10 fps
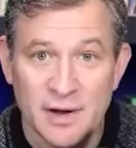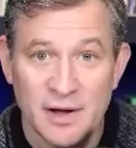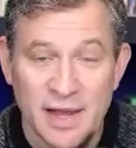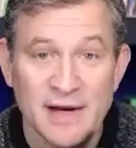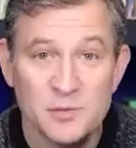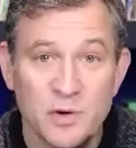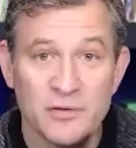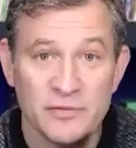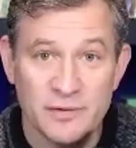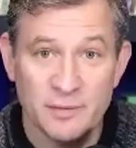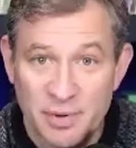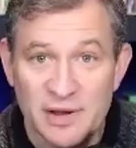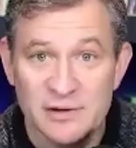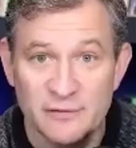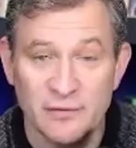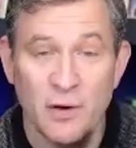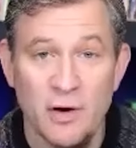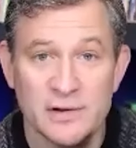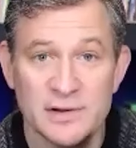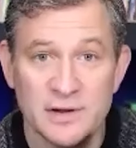And that is one of the biggest
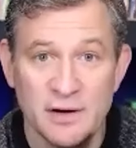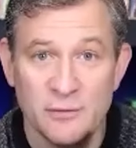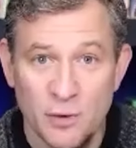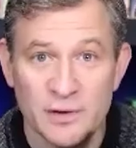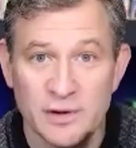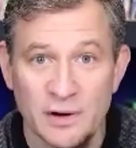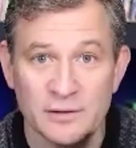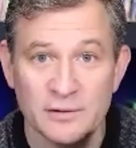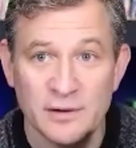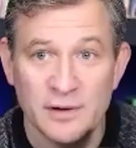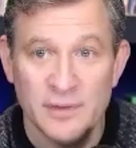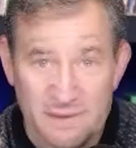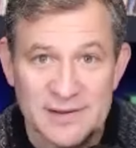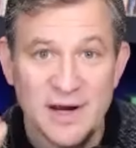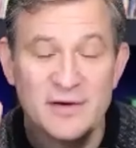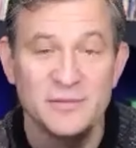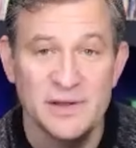flaws that I've worked on inside of